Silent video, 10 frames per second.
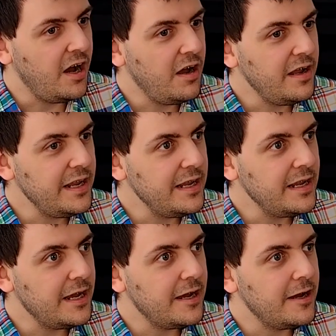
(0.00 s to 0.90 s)

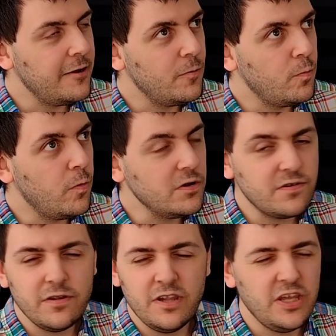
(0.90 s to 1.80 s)
I
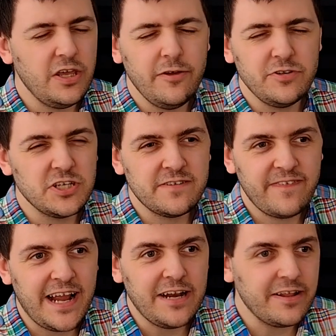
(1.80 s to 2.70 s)
wasn't the hugest
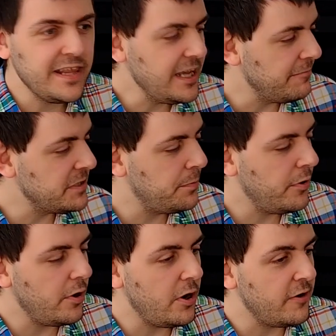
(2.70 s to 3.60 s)
fan. I think I was
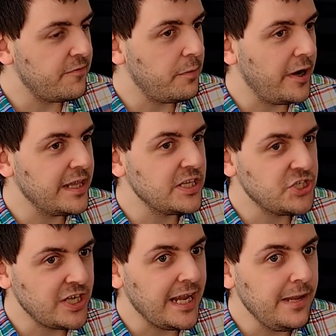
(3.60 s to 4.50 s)
put off by the
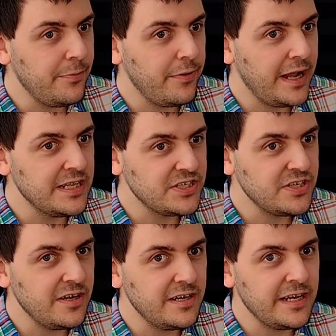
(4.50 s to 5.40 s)
shape, and
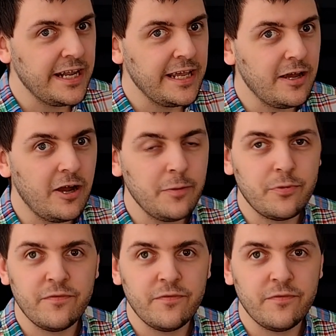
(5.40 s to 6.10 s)
certainly I